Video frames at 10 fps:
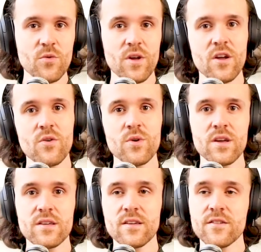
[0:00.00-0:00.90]
over here
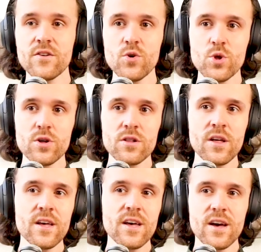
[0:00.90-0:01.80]
is, as usual,
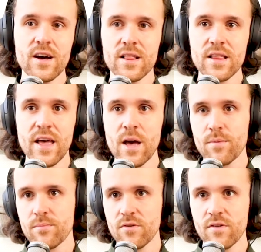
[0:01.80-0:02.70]
a lab
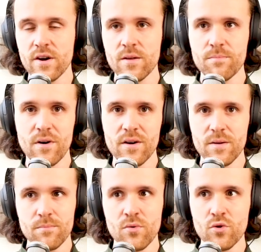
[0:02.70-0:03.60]
provided by
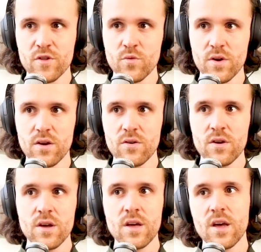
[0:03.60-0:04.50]
Portswigger.
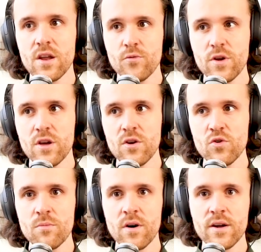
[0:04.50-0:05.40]
And if we go
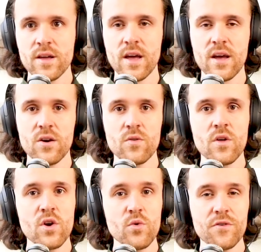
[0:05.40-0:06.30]
to my account,
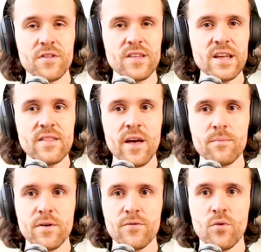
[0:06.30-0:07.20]
we've seen that
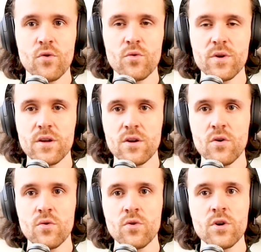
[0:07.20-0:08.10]
before. We
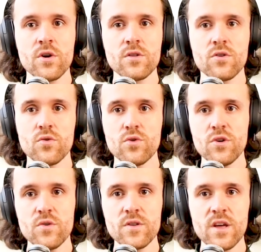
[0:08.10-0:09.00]
go to
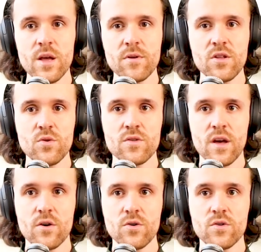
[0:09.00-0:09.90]
username and use
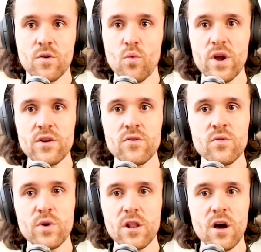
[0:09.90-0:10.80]
our user wiener,
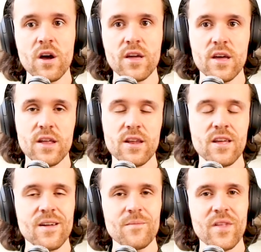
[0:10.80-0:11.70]
we log in,
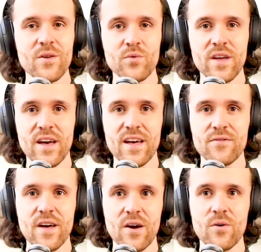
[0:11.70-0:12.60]
and we have
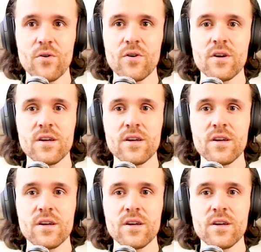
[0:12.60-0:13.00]
our